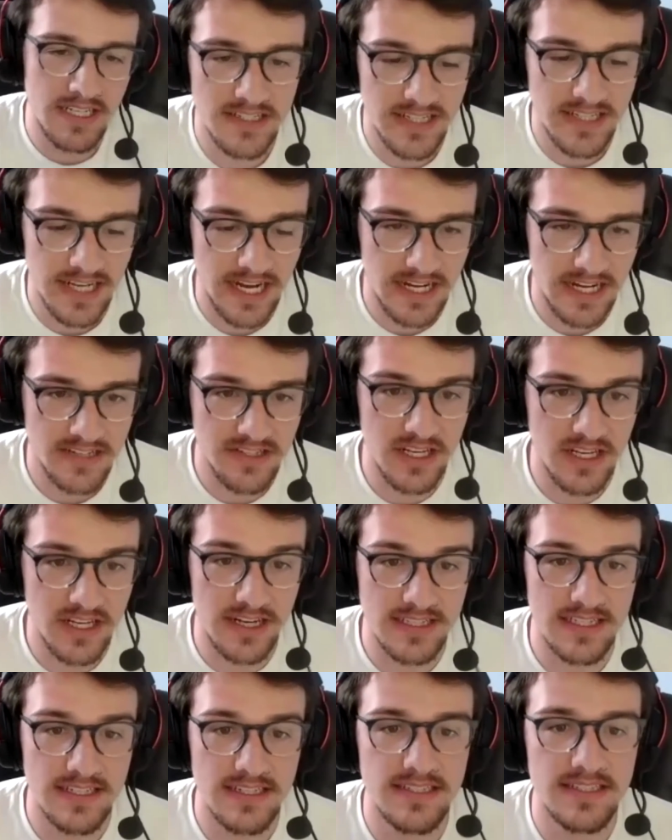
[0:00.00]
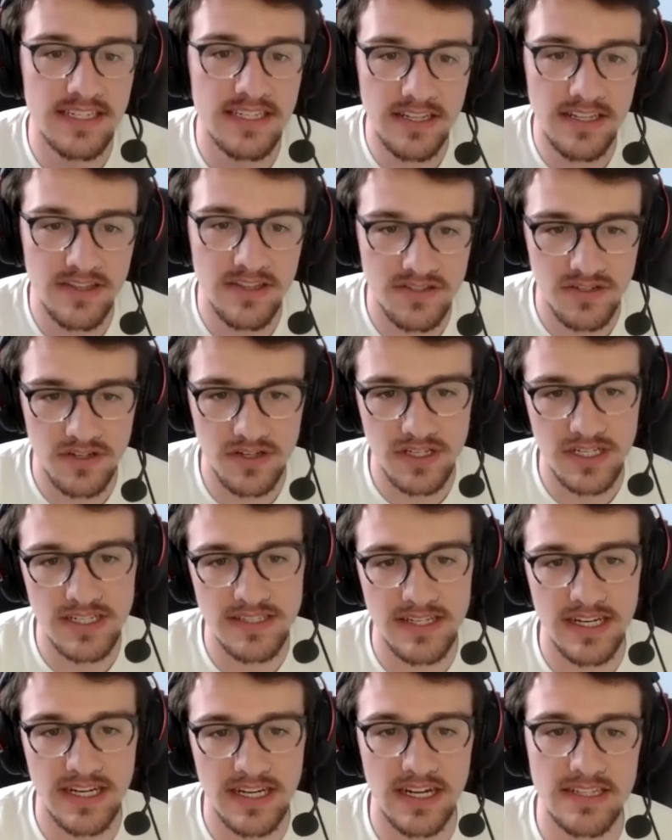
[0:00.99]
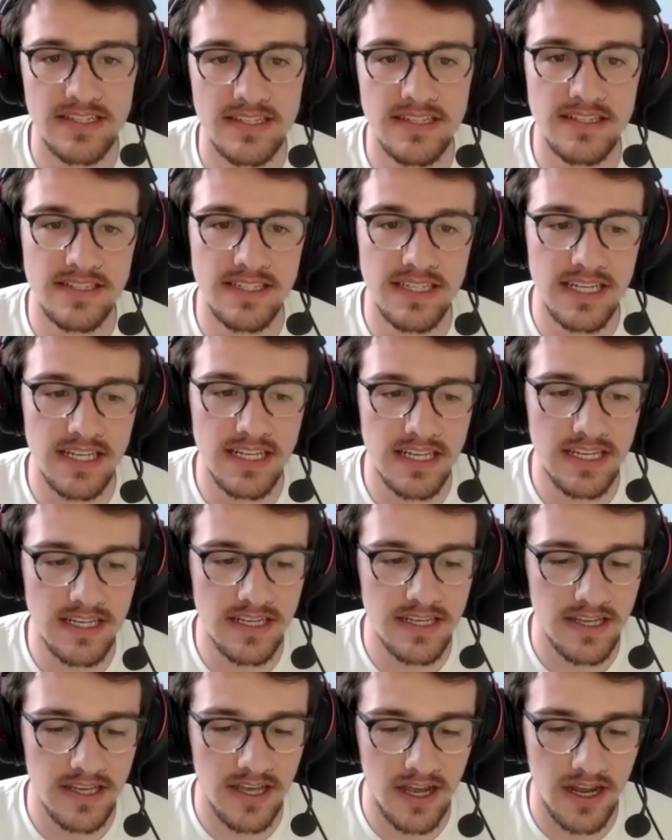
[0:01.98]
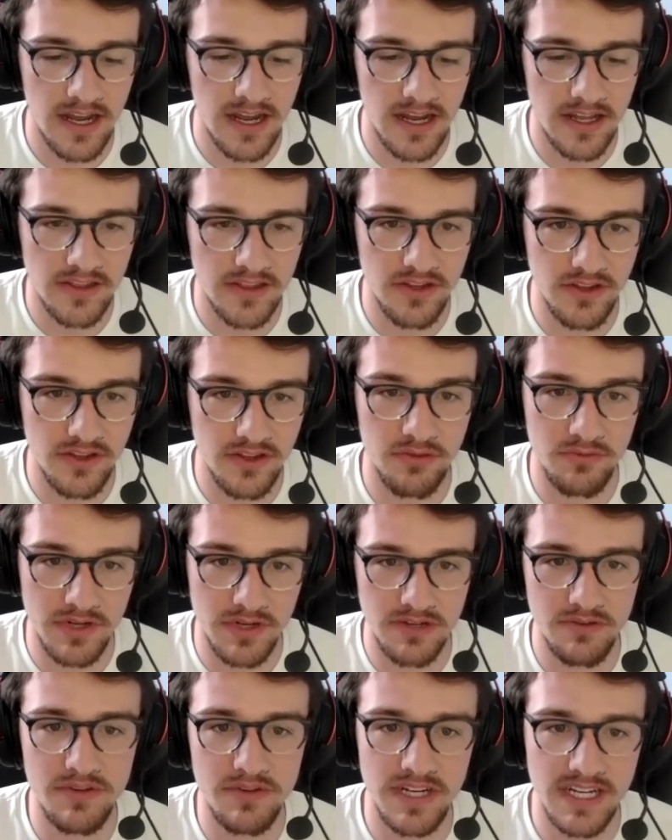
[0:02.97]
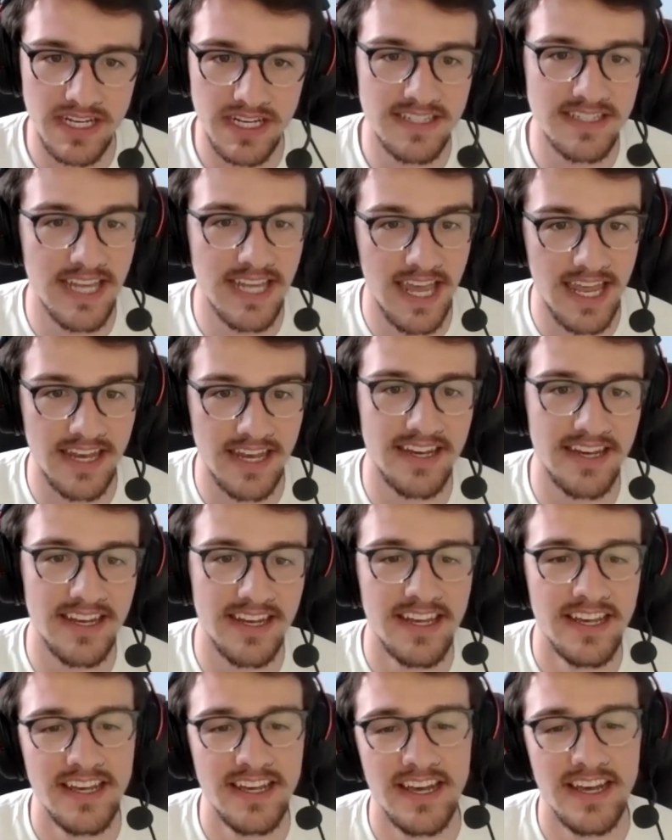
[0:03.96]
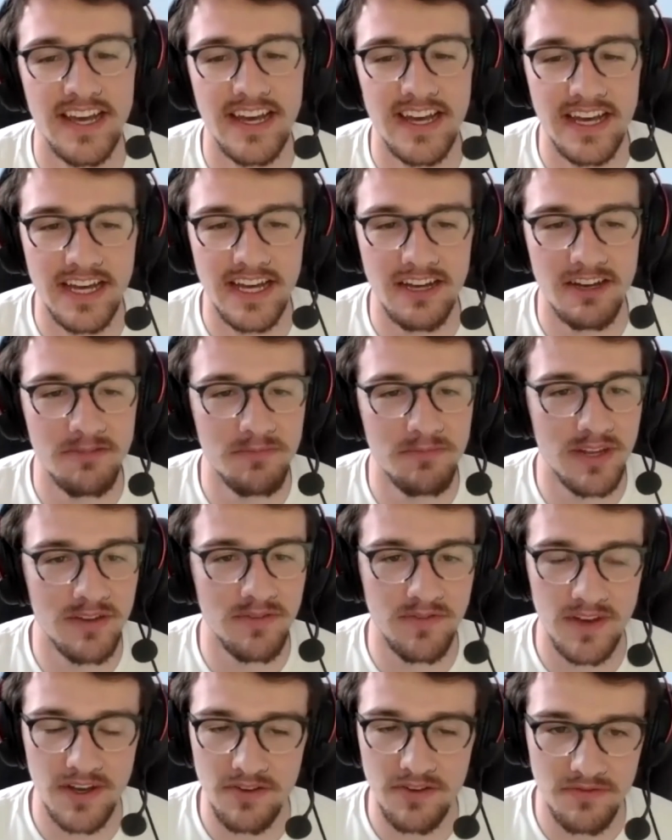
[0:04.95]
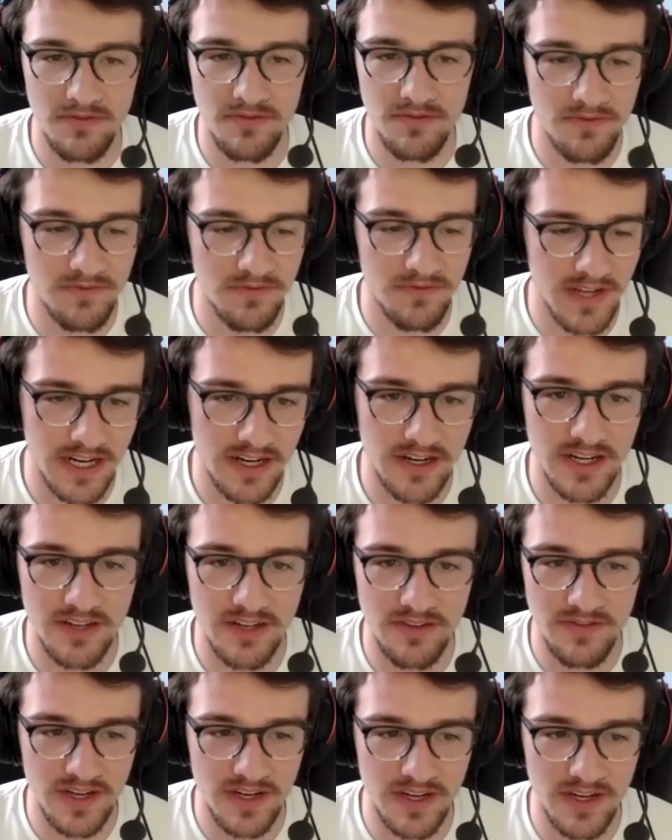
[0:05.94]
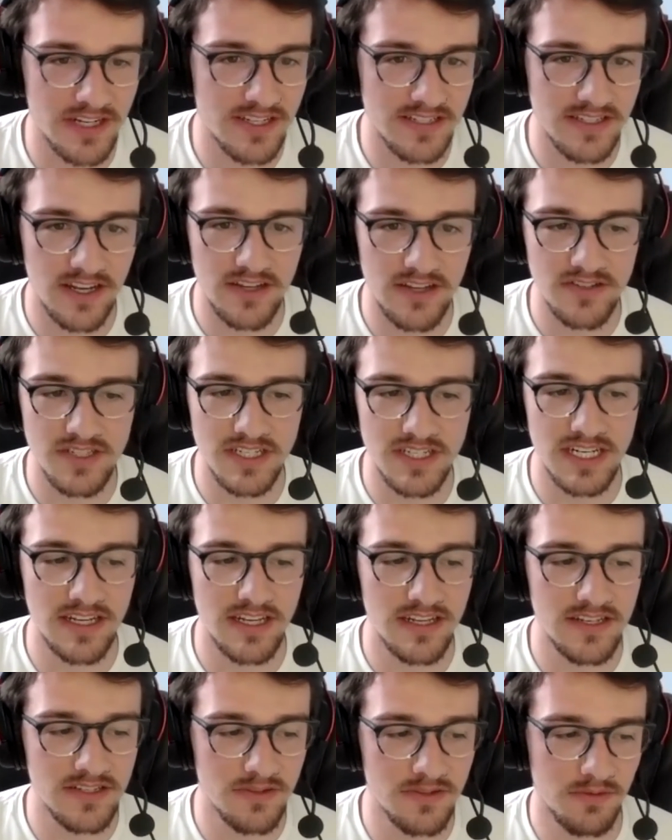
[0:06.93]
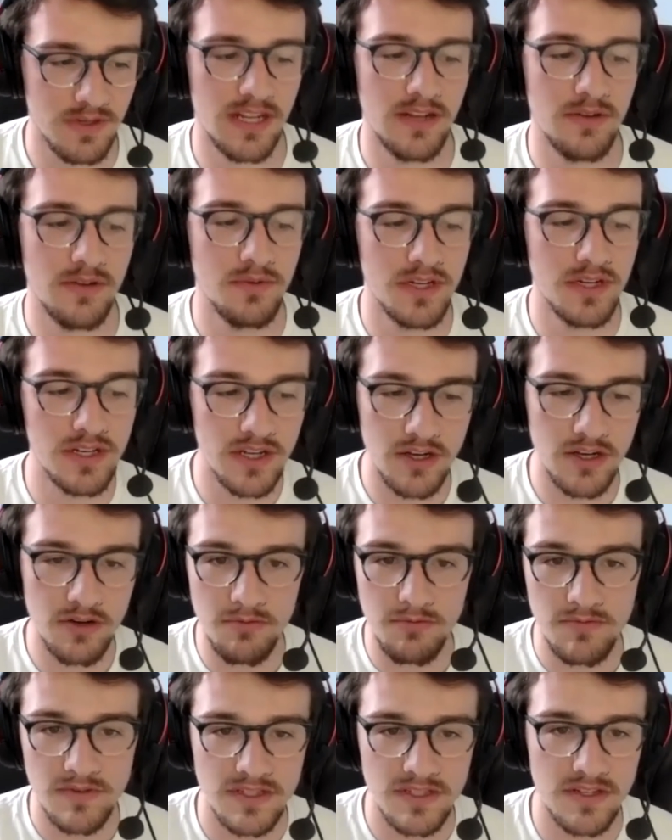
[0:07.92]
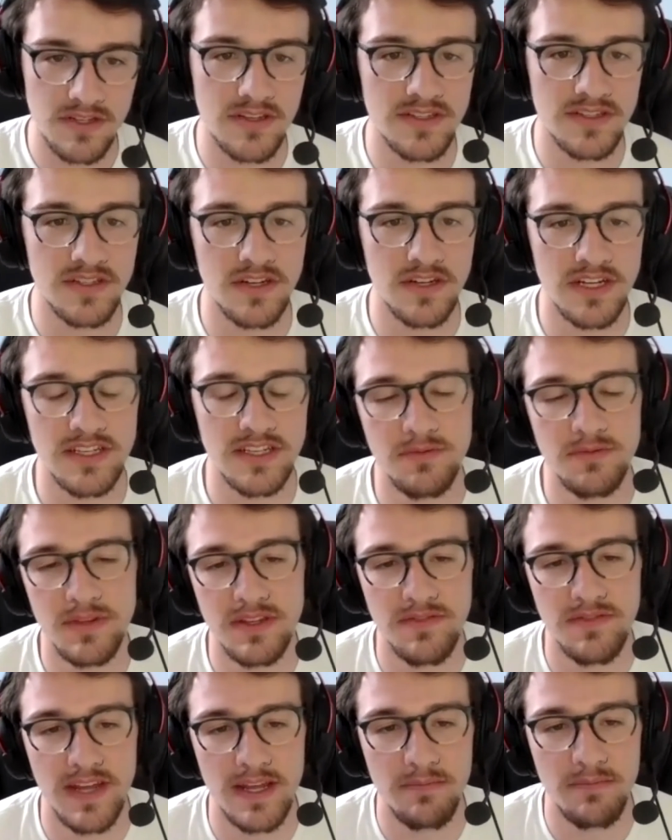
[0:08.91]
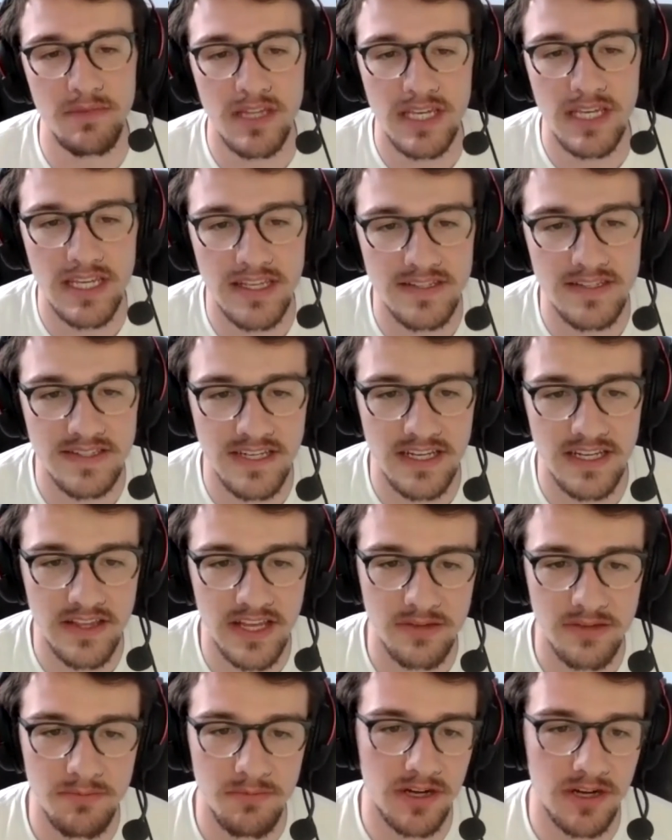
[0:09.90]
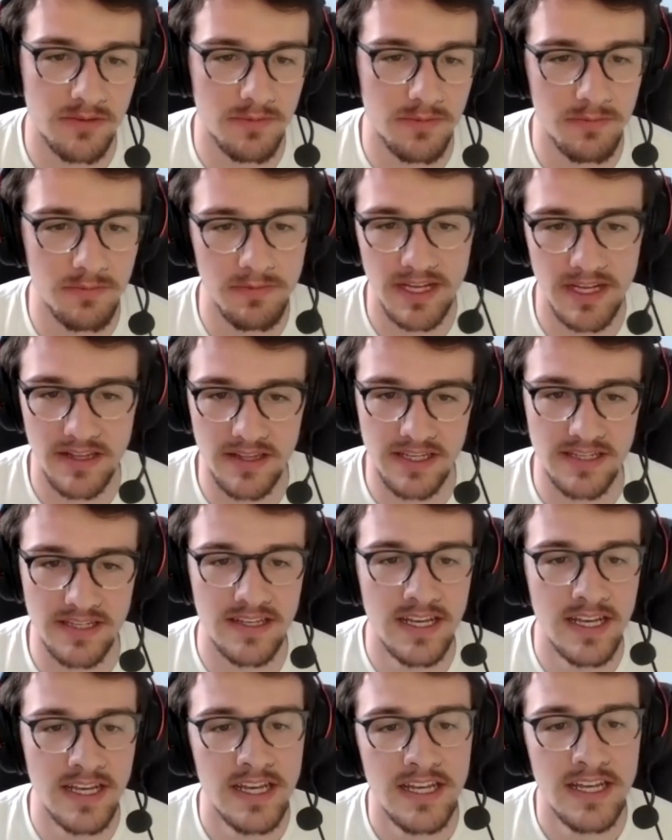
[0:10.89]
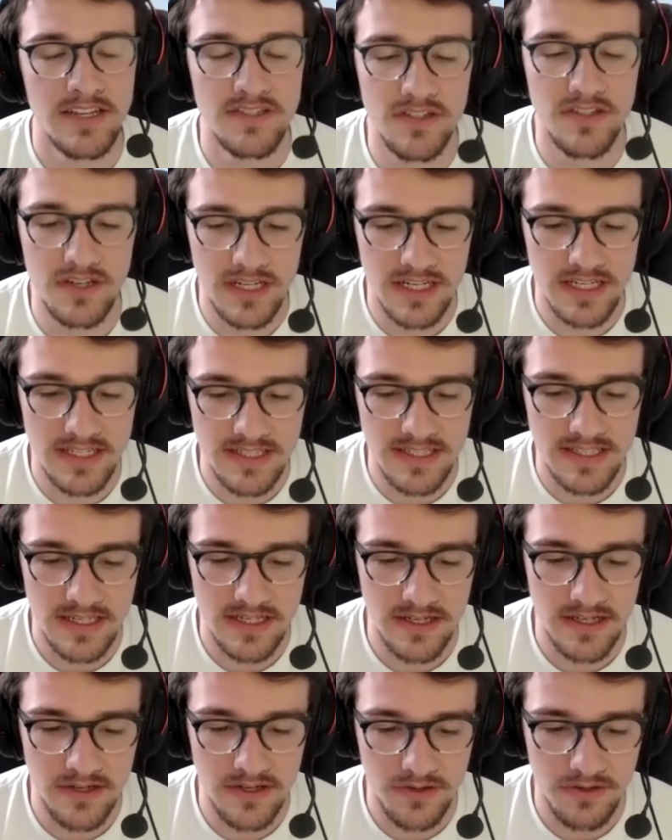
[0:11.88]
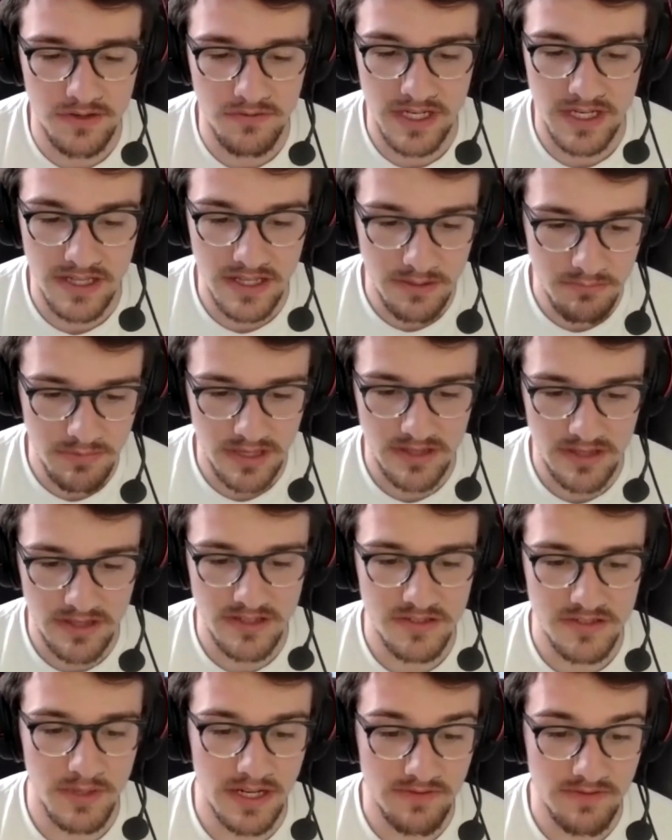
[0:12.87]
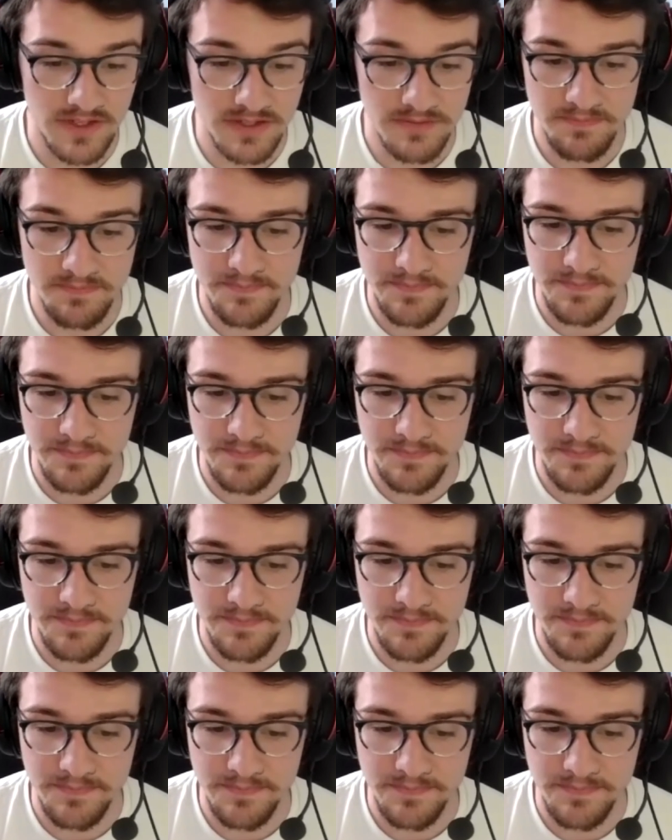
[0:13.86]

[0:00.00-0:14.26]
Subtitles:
I actually got to see the circus. I got to see the three ring tent. It felt very, very nostalgic to when I would go to the circus with the family, see like the Barnum and Bailey circus or Ringling Brothers, whatever.